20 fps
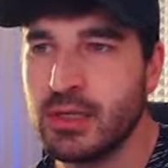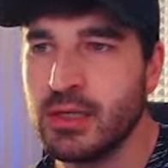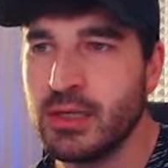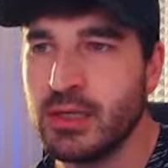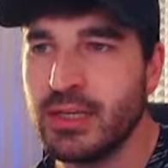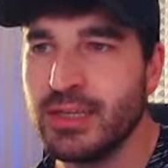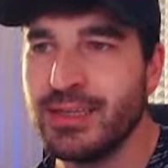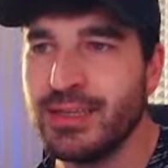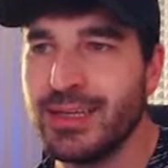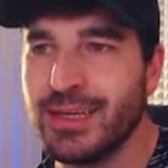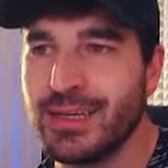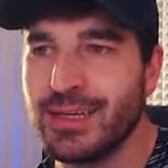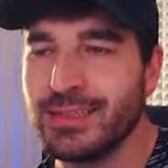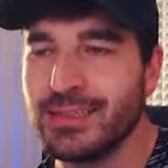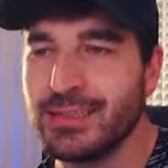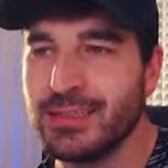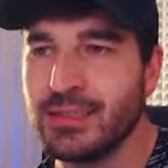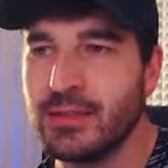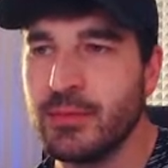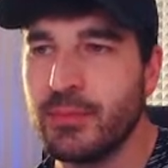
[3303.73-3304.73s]
in the
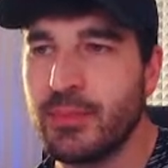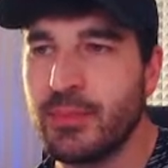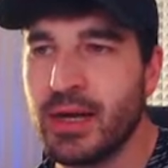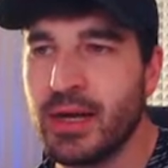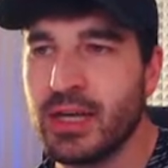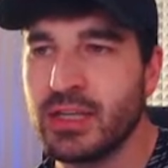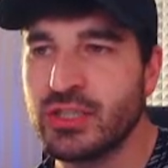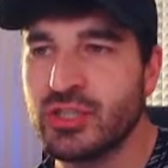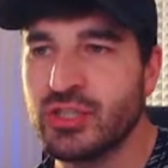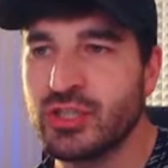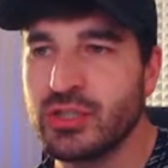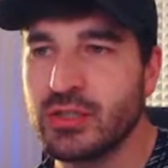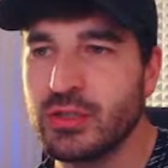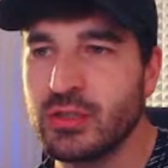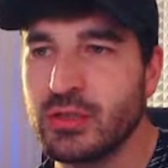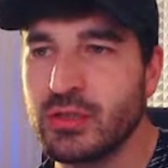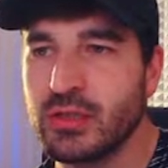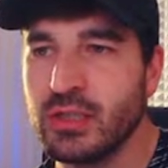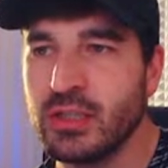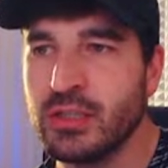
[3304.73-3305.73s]
end, the patch
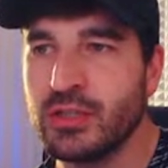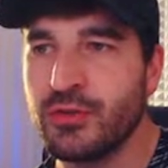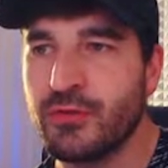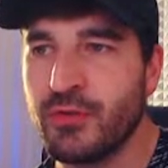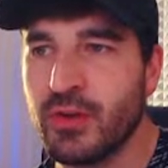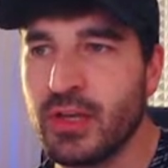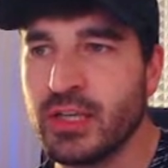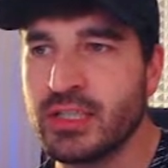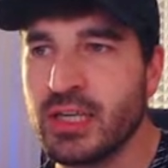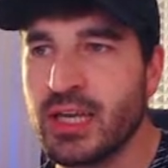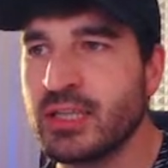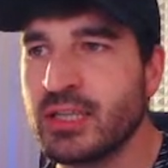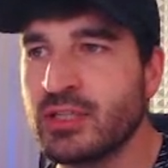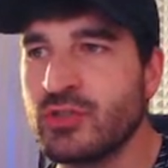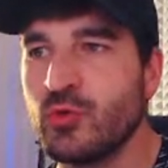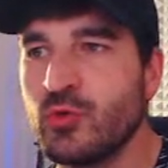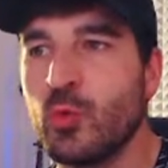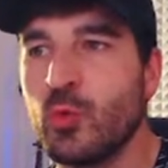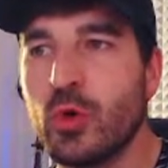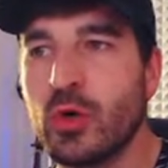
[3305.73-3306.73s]
interface has to
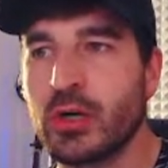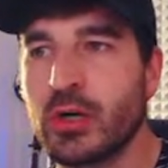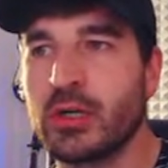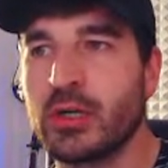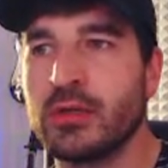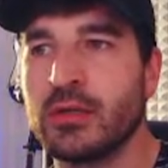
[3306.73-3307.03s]
work.